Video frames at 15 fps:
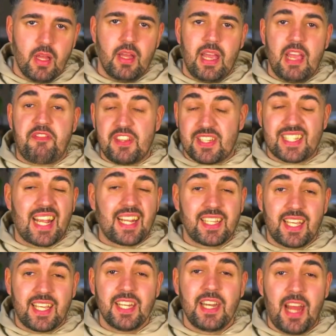If it's
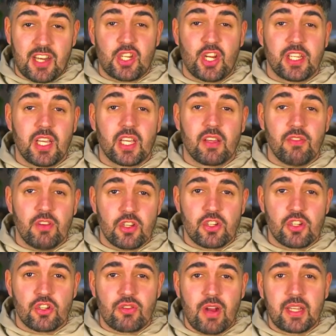tanking, I'd check your
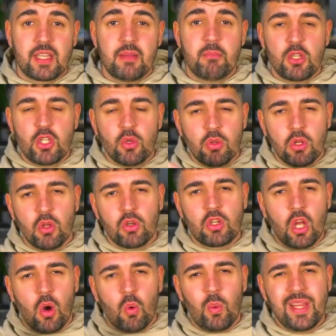conversion tracking, but you look
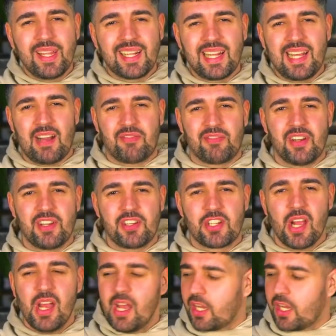at a weekly average.